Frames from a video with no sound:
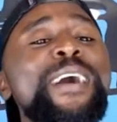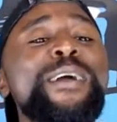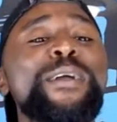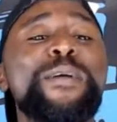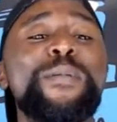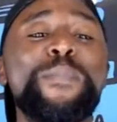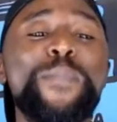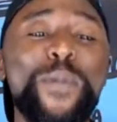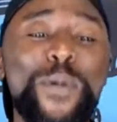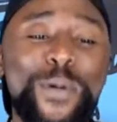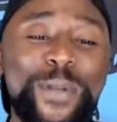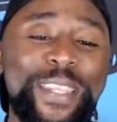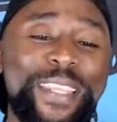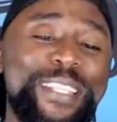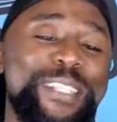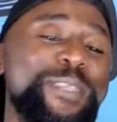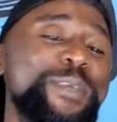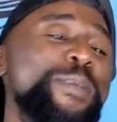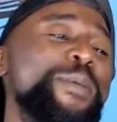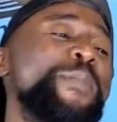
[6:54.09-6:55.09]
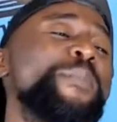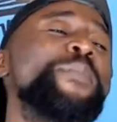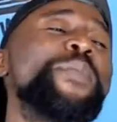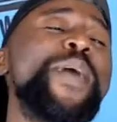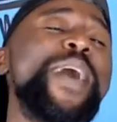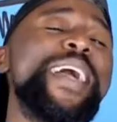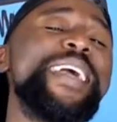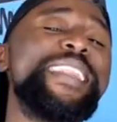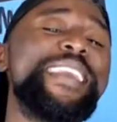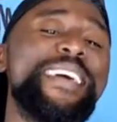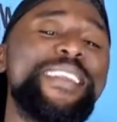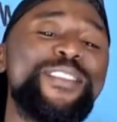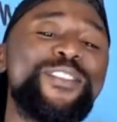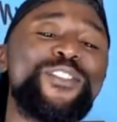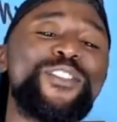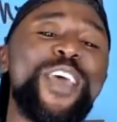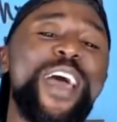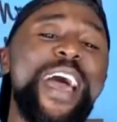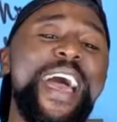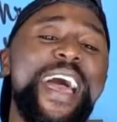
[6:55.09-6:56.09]
Good morning to you, Braylon,
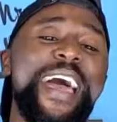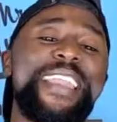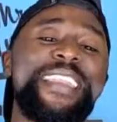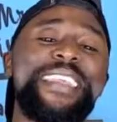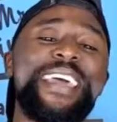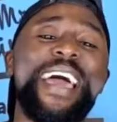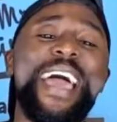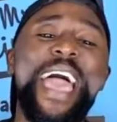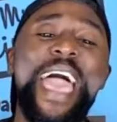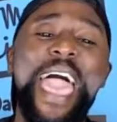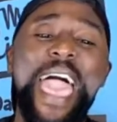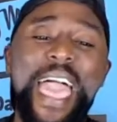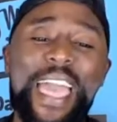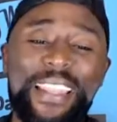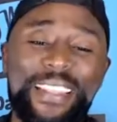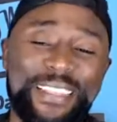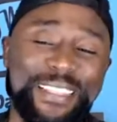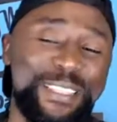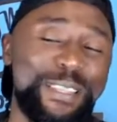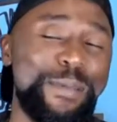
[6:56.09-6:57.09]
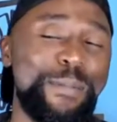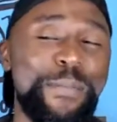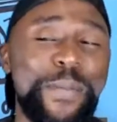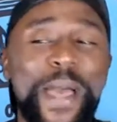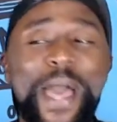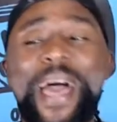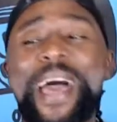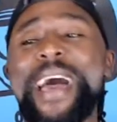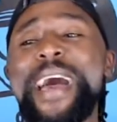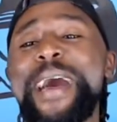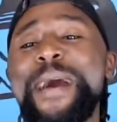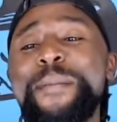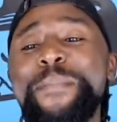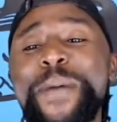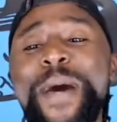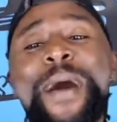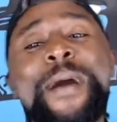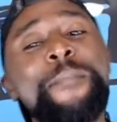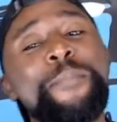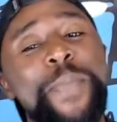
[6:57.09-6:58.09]
Chad, Auntie
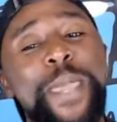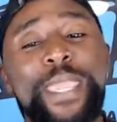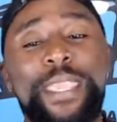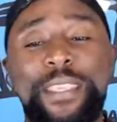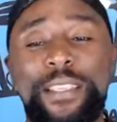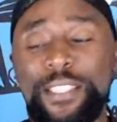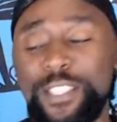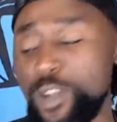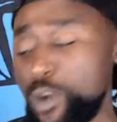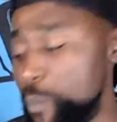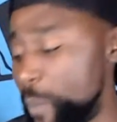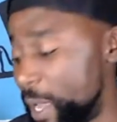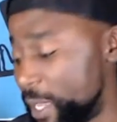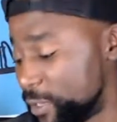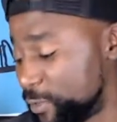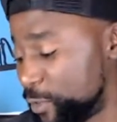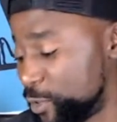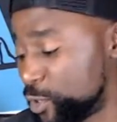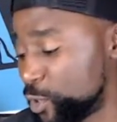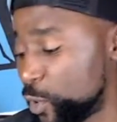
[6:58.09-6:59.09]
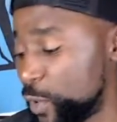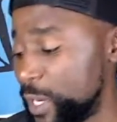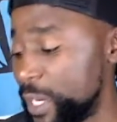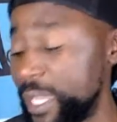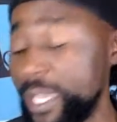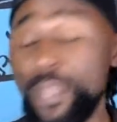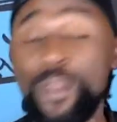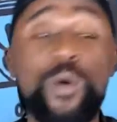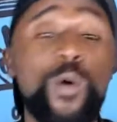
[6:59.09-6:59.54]
Pam, thank you so much for joining in.